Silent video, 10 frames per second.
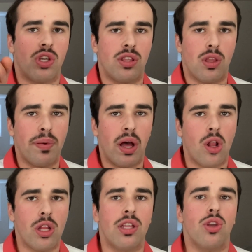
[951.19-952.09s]
Hit the
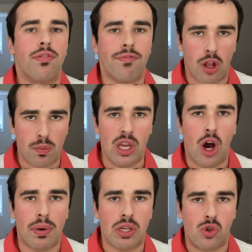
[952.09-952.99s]
bell, and you can follow me
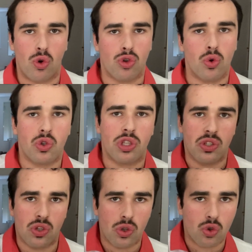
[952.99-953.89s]
on my socials.
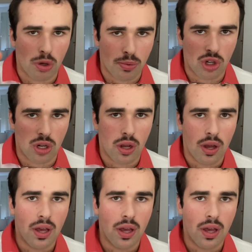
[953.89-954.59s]
Links in description.